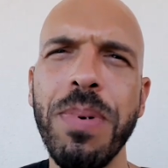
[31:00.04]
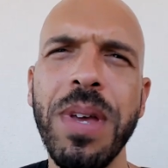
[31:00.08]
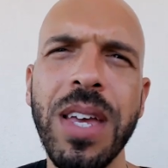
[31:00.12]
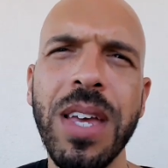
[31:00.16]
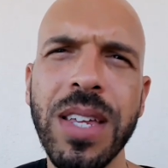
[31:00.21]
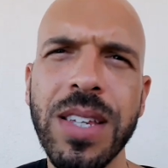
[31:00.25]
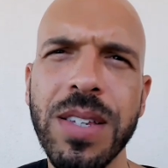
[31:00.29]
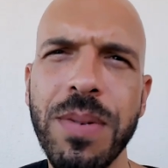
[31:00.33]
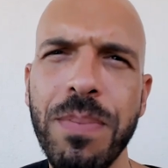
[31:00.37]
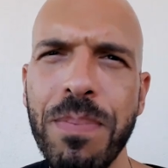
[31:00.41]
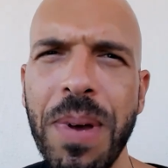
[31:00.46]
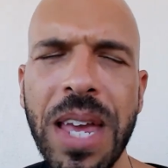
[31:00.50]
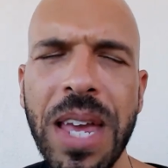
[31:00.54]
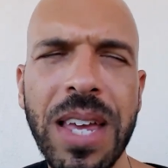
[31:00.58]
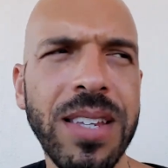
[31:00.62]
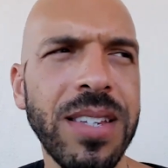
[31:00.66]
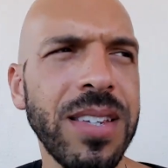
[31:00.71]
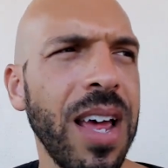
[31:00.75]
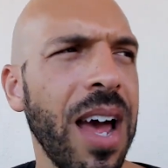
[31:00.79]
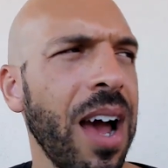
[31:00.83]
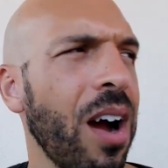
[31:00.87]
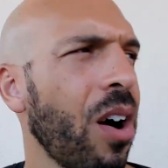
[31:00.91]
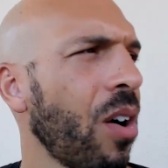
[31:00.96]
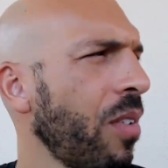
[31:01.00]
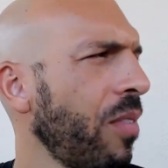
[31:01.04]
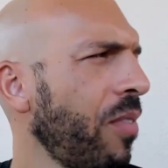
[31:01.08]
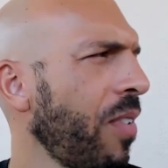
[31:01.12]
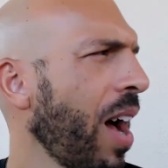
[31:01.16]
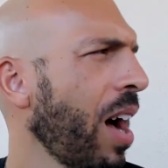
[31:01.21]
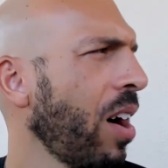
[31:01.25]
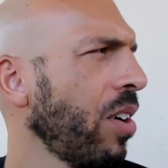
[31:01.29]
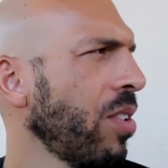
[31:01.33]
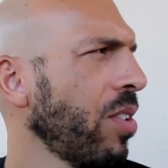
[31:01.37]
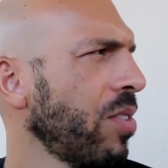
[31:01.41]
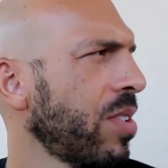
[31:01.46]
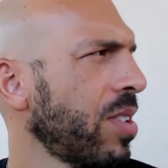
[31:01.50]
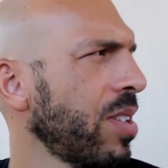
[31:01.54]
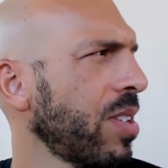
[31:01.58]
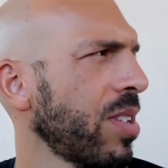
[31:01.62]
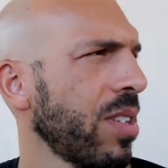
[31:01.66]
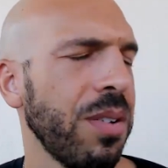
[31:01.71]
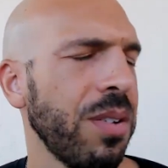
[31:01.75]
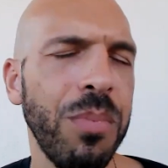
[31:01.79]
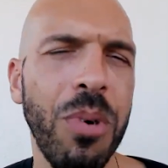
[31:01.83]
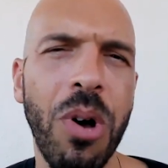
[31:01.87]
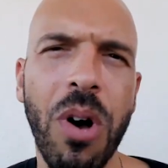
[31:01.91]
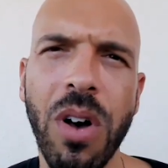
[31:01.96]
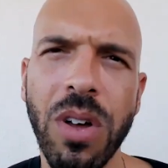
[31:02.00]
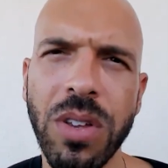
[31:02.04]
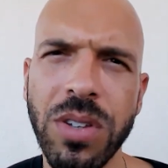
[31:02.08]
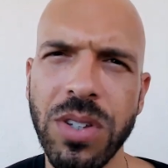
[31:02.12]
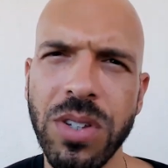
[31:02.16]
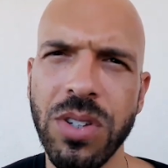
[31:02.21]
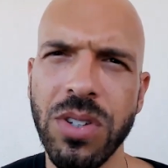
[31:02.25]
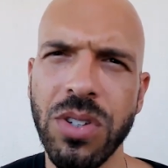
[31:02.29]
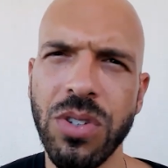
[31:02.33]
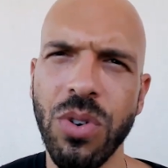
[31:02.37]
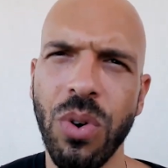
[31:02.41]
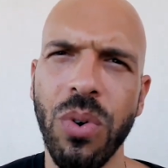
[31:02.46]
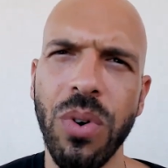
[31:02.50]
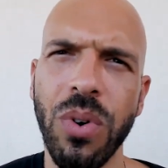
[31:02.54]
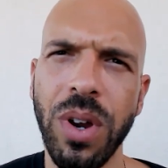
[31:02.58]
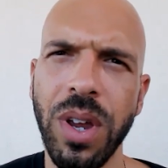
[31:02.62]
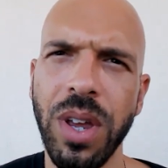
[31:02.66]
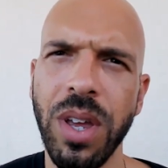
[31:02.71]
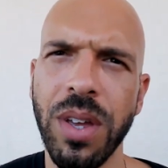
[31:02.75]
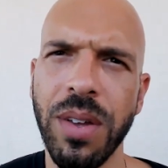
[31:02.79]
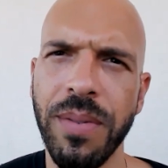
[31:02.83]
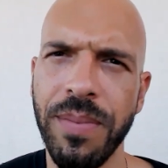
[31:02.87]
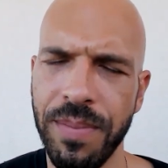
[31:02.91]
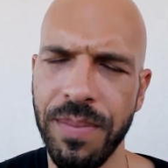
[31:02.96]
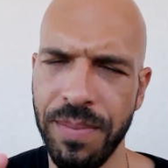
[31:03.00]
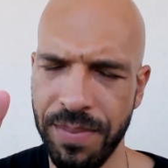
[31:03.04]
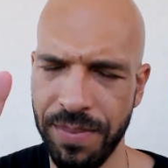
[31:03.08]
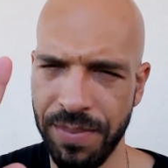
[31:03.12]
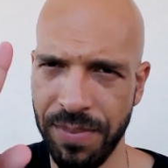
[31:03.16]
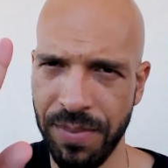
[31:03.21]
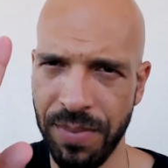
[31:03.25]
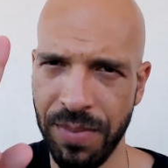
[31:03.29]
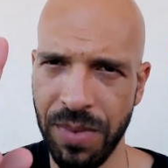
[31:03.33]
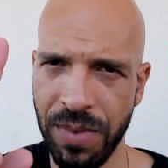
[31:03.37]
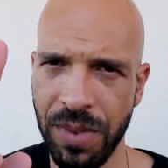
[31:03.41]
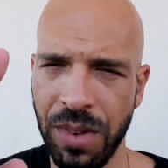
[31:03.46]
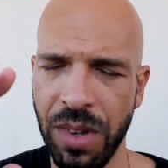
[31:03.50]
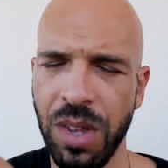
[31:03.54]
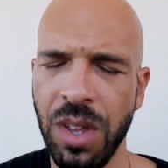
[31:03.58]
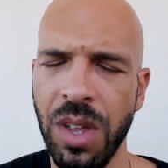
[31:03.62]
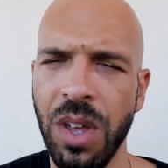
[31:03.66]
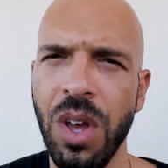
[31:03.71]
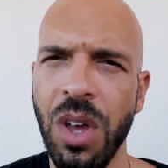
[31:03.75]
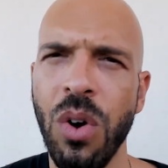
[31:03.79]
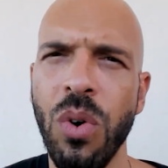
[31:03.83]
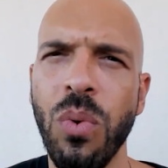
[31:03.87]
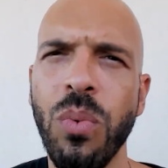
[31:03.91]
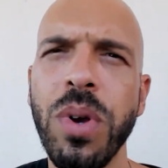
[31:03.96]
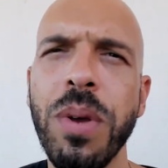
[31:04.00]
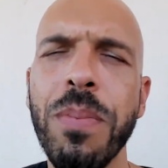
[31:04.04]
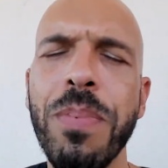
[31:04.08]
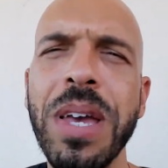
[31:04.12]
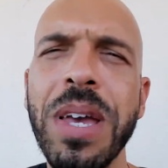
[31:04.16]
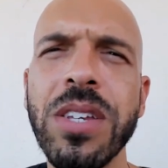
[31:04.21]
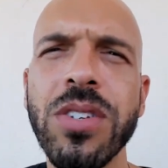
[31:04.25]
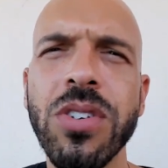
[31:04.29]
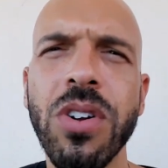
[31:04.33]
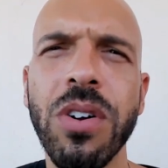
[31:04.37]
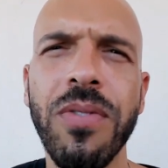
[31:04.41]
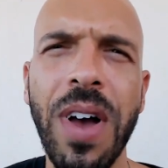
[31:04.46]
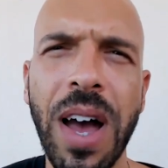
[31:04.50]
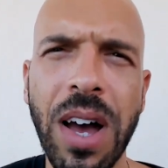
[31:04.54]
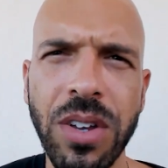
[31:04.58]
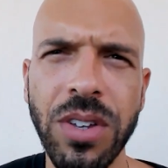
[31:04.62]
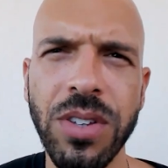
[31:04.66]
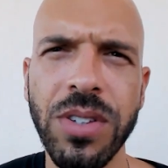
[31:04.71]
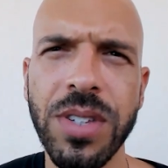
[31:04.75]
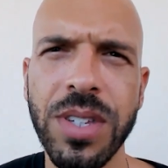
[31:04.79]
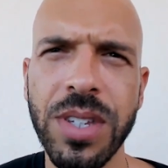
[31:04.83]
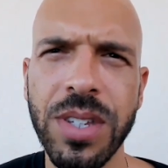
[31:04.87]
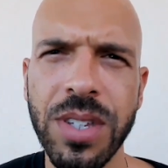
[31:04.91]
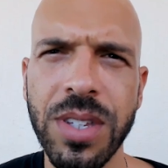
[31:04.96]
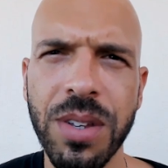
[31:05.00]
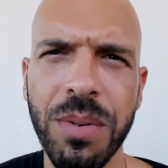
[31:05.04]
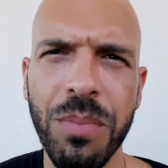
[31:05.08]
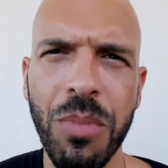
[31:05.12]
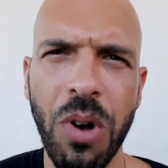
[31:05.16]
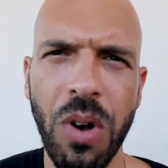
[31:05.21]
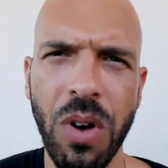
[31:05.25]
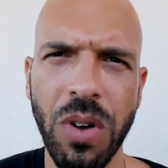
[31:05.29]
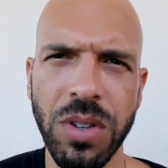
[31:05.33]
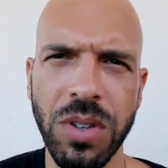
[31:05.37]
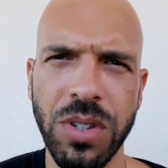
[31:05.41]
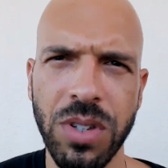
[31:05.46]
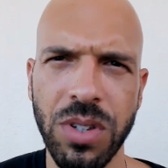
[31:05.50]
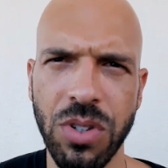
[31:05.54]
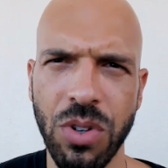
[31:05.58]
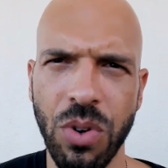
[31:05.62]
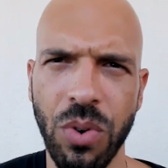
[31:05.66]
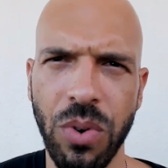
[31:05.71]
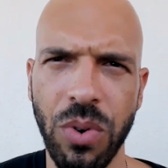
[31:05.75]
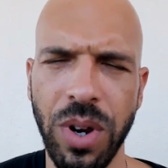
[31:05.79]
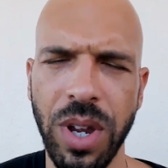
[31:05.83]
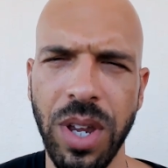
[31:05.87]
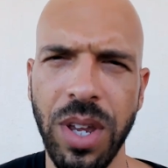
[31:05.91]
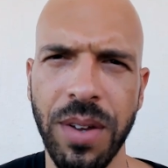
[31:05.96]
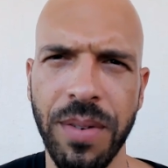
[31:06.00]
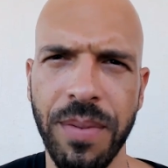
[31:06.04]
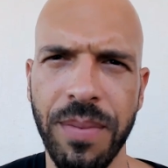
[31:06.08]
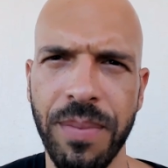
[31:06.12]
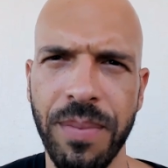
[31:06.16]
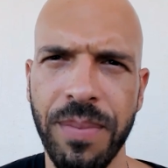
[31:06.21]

beings base our value system on story. We base our value system on story.